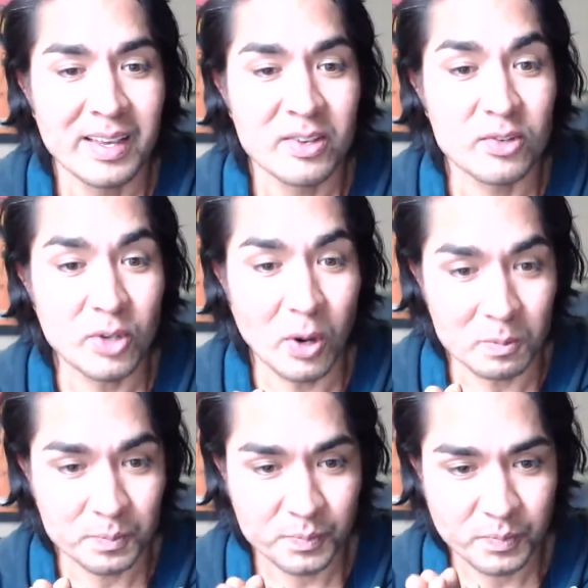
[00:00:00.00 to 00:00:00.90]

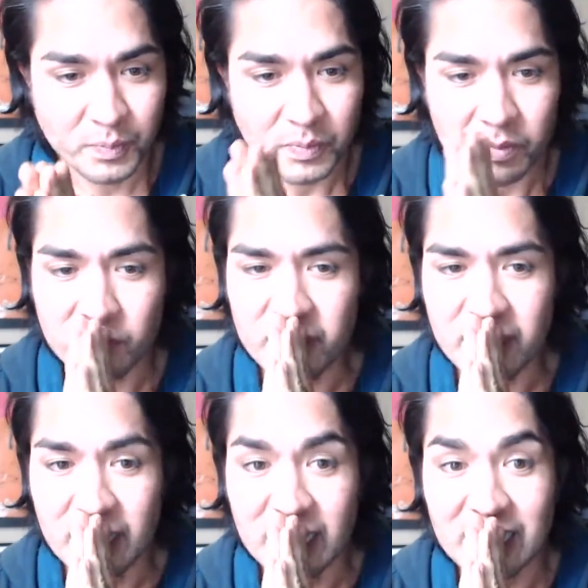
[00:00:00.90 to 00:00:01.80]
So
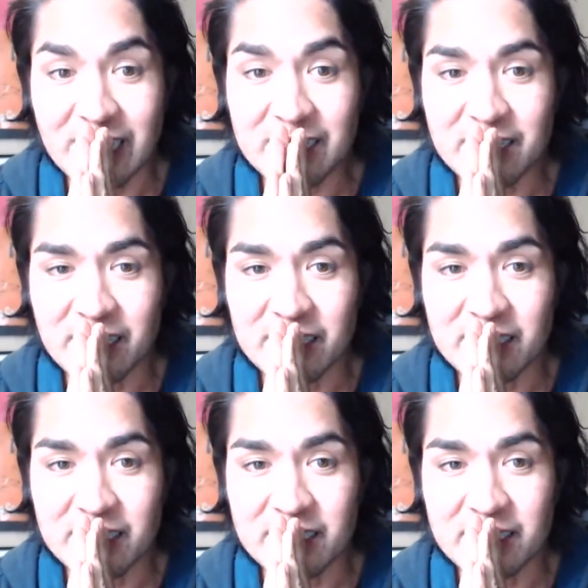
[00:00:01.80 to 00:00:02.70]
let
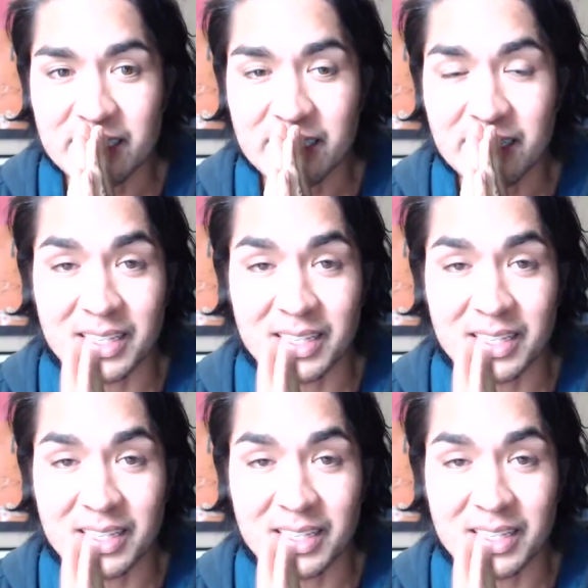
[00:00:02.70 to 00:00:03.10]
us